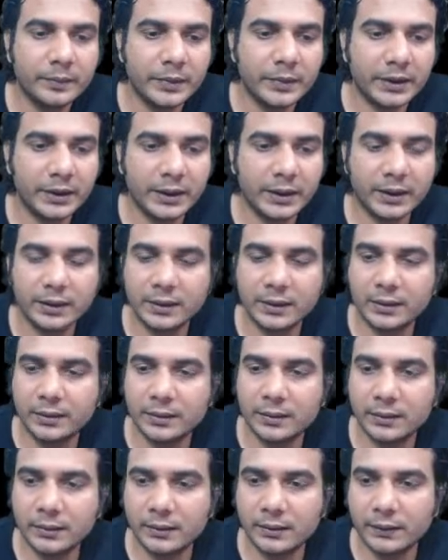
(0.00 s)
but you can
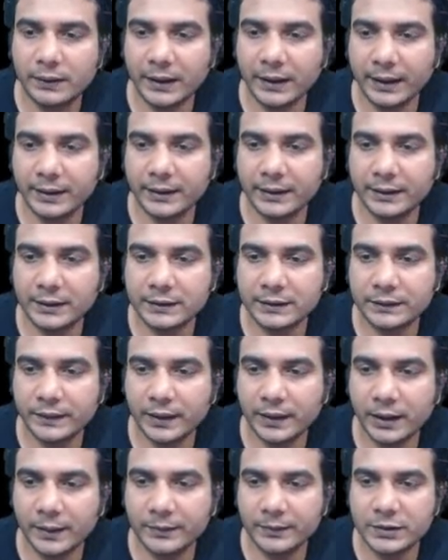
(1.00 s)
write in this
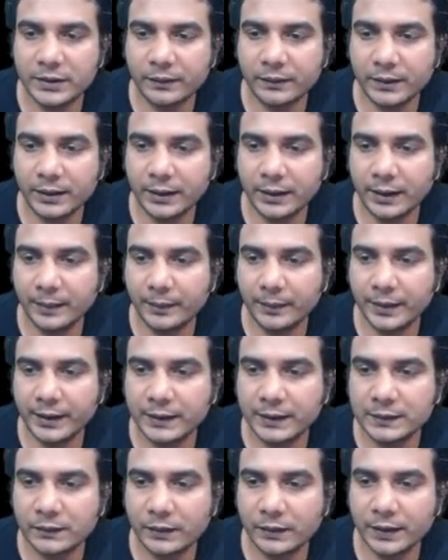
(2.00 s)
way: mc1 m
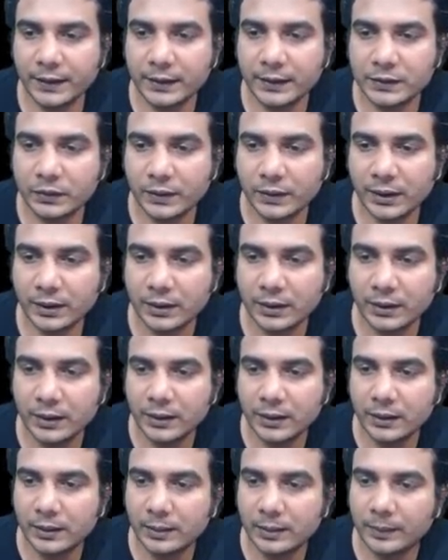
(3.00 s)
minus 1 raised to n
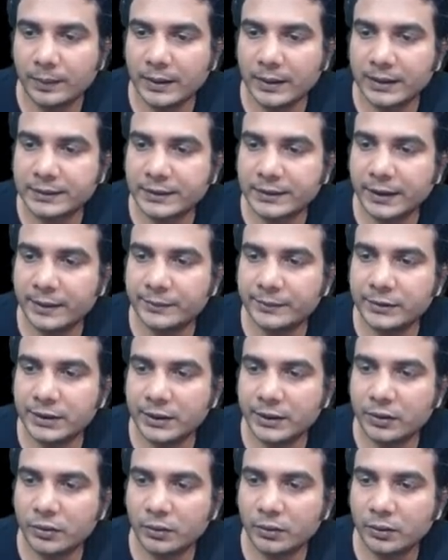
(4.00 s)
plus
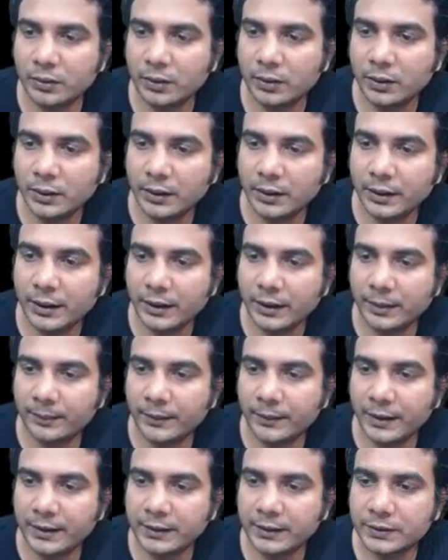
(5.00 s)
mc2
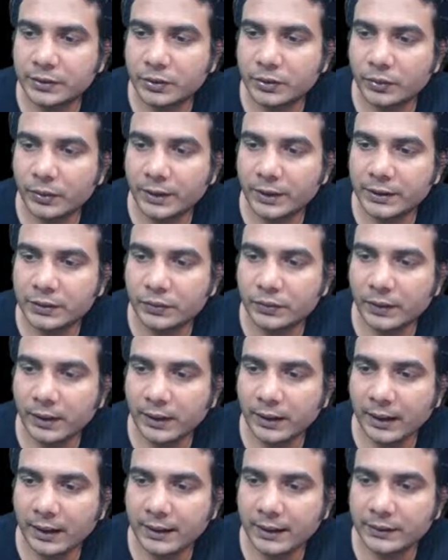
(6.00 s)
m minus 2 raised to
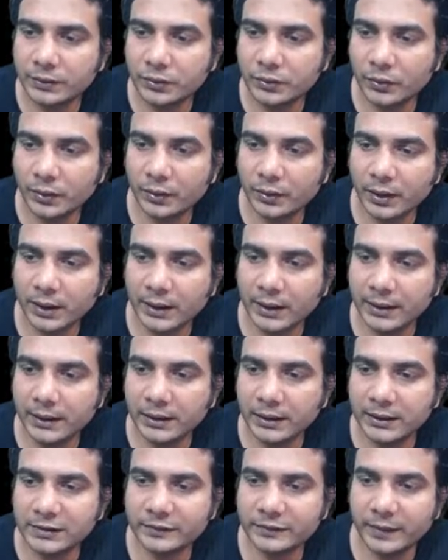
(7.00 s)
n and so on, okay,
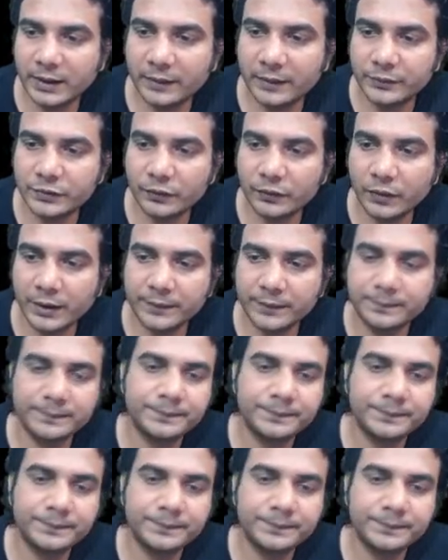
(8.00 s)
until this becomes 1.